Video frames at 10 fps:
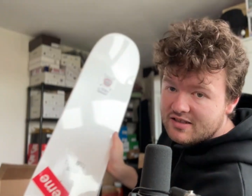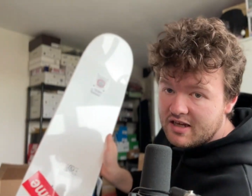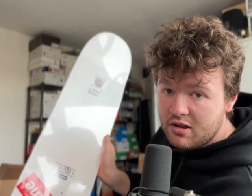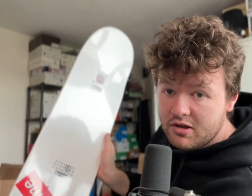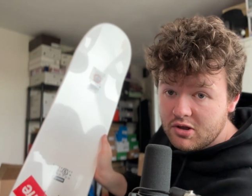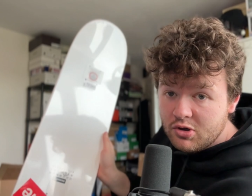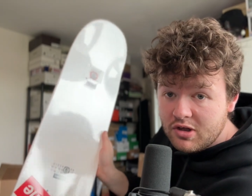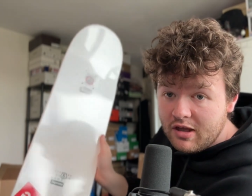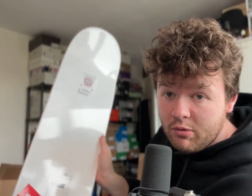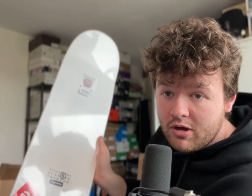take a look at the hoodie
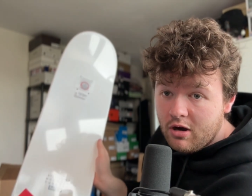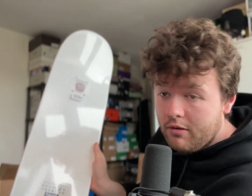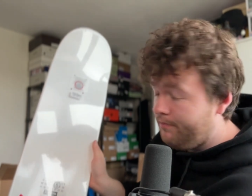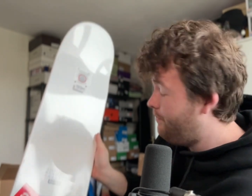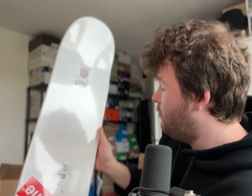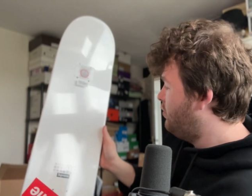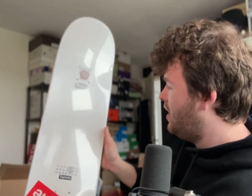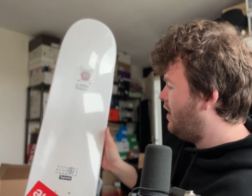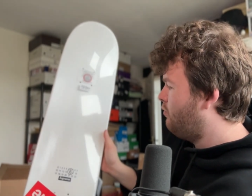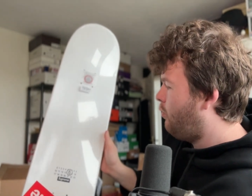that we got. We
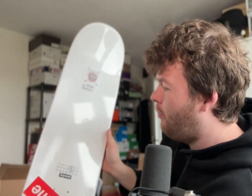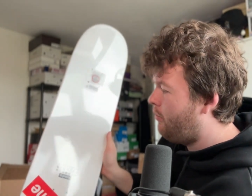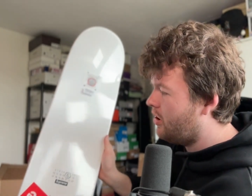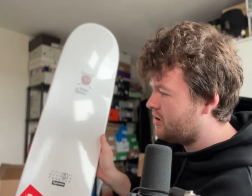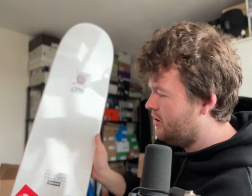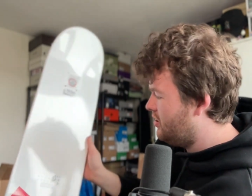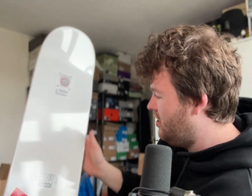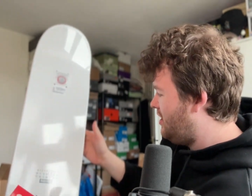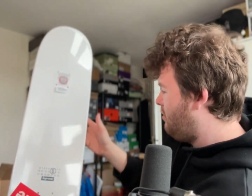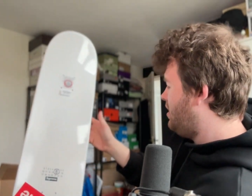have one box logo that we